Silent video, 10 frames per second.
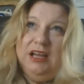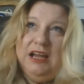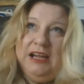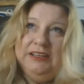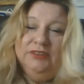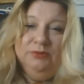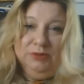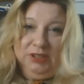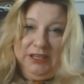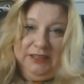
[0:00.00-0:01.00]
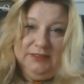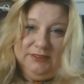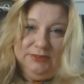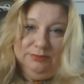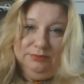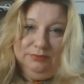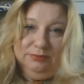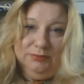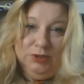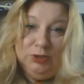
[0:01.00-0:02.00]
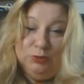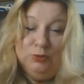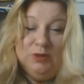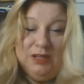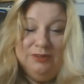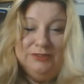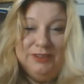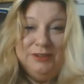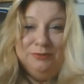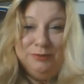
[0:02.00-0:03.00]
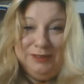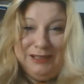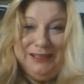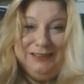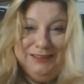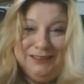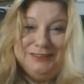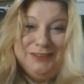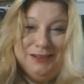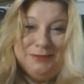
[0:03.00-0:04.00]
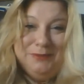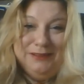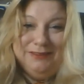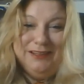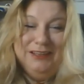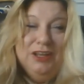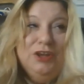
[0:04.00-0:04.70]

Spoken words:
I can relate. Who else can relate? Let's talk about that.